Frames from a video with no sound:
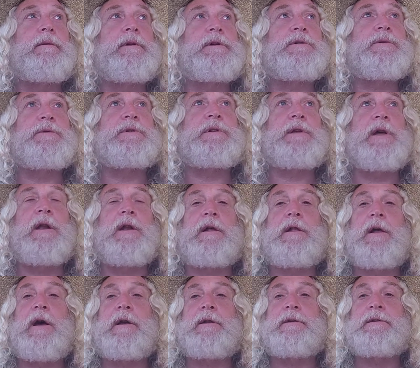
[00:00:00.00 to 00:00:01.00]
This was 10
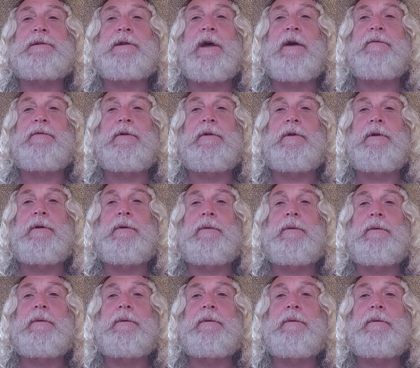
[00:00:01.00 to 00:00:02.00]
o'clock this
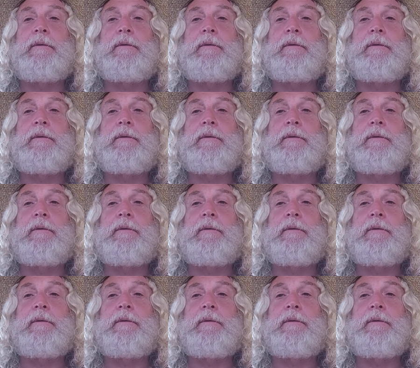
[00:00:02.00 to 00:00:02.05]
afternoon.